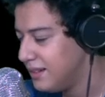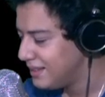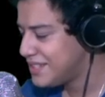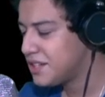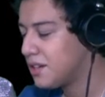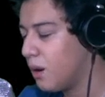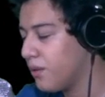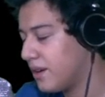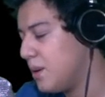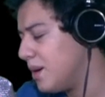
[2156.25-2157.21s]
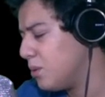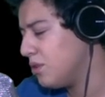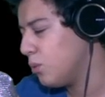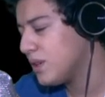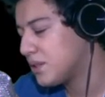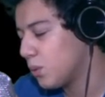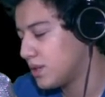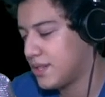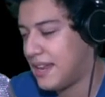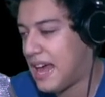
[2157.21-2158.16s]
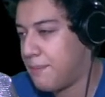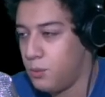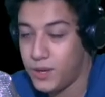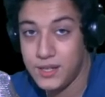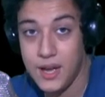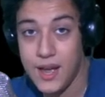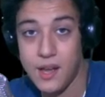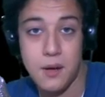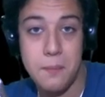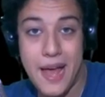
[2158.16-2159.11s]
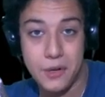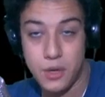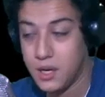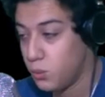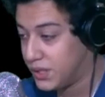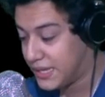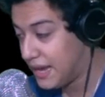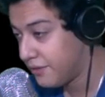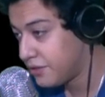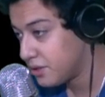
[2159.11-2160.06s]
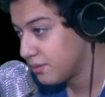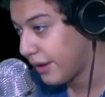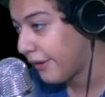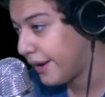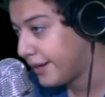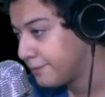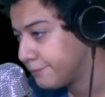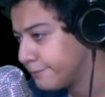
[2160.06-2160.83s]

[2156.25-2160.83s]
Let's just go there. What's the worst that can happen? We can die and come back, right? We saved. Alright.